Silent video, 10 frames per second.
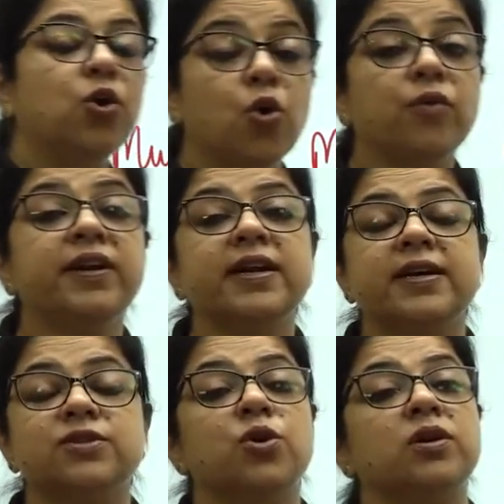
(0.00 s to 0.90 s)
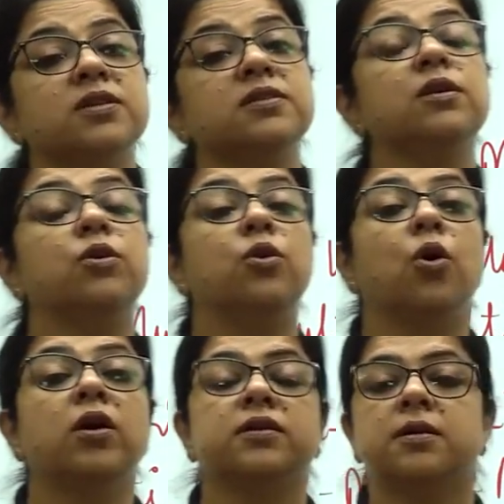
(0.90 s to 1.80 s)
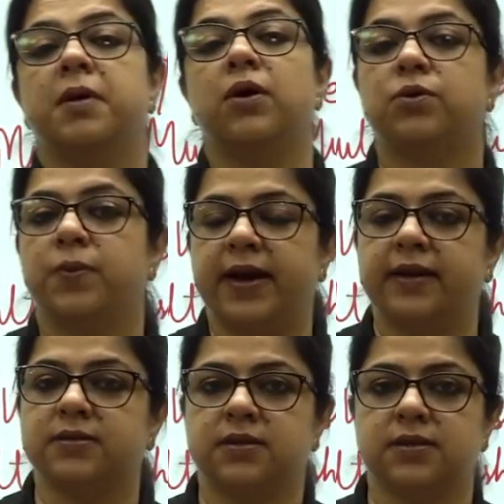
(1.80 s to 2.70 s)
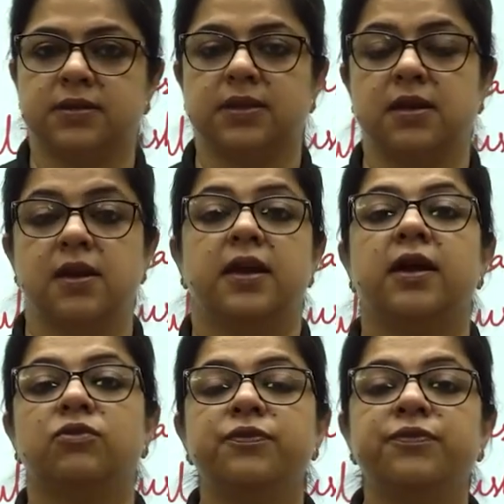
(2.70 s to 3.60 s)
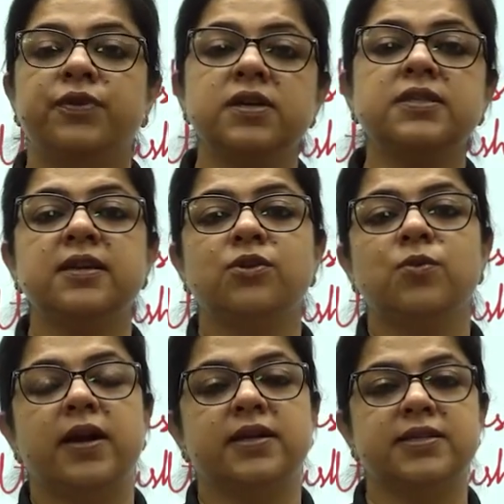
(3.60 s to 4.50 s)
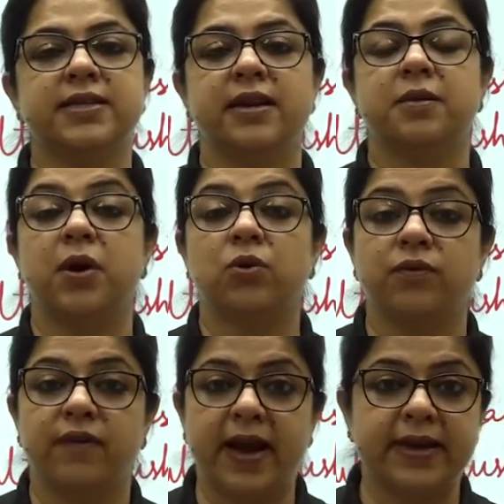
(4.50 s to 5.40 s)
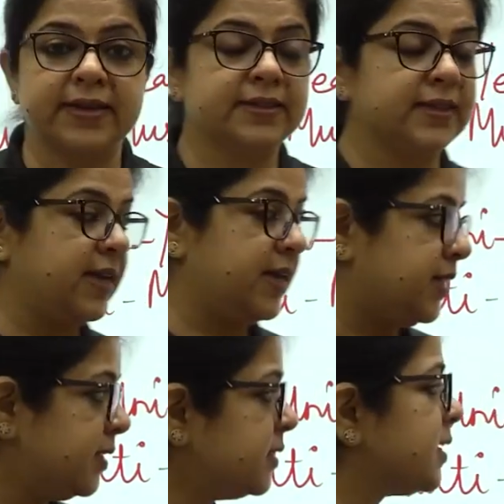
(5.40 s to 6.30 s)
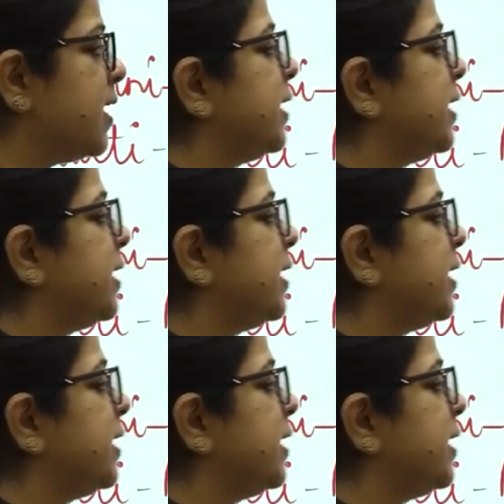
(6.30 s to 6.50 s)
COVID has taught us a lot about viruses. Now the first thing to understand about virus is